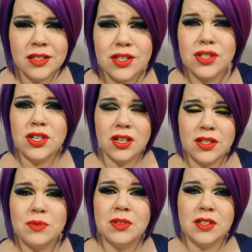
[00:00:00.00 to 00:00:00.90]
this chair
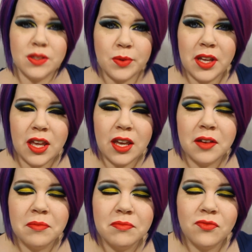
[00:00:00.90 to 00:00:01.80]
is really
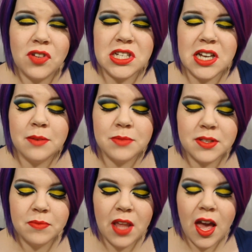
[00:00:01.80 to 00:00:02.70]
squeaky fun
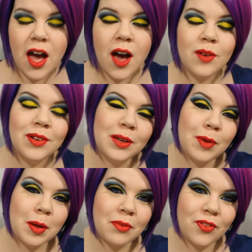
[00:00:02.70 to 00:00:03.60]
times. Uh, really
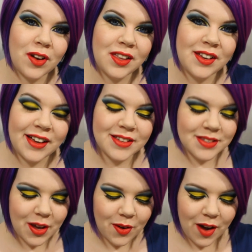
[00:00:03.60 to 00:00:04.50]
quick before I let you
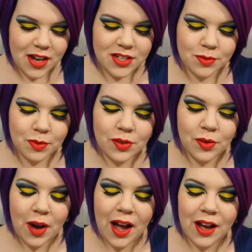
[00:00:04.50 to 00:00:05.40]
guys go, I just want
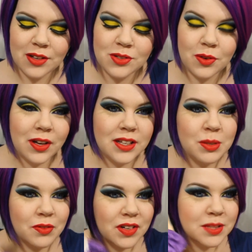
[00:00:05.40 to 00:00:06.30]
to uh, show you guys
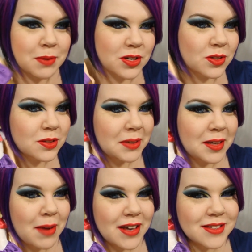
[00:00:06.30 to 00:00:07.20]
something very special to
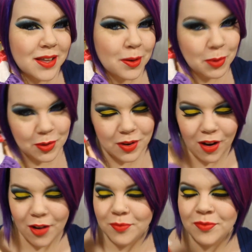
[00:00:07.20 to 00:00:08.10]
me, my Sailor Moon
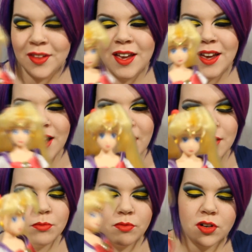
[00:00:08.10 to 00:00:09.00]
doll.
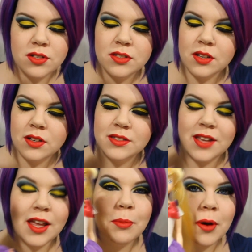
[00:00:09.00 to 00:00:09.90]
Um, her skirt's
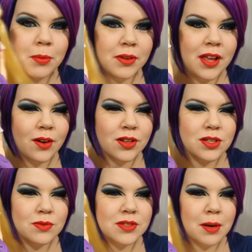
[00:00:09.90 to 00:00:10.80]
kind of purple now because
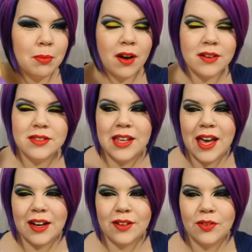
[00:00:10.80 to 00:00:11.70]
she was in a box in the
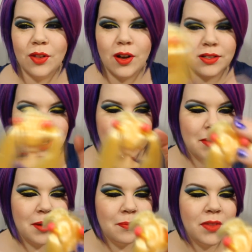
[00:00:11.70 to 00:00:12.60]
attic for a long time,
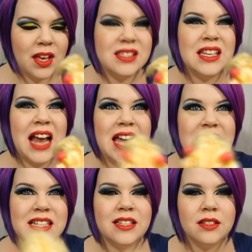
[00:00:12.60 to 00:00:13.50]
but it's an
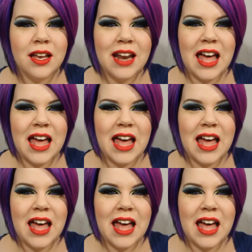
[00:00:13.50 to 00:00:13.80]
addict, not